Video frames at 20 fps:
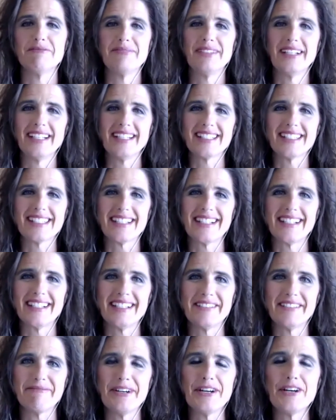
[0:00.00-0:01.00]
but
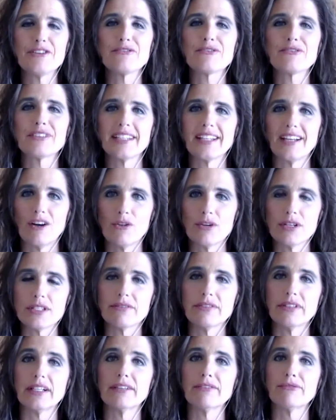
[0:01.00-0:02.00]
hopefully always
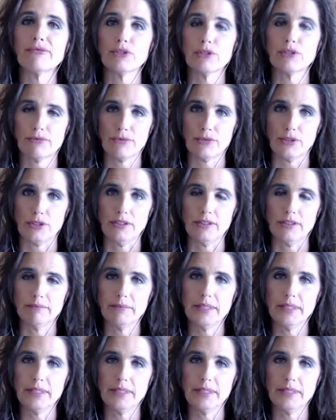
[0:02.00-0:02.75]
very fruitful.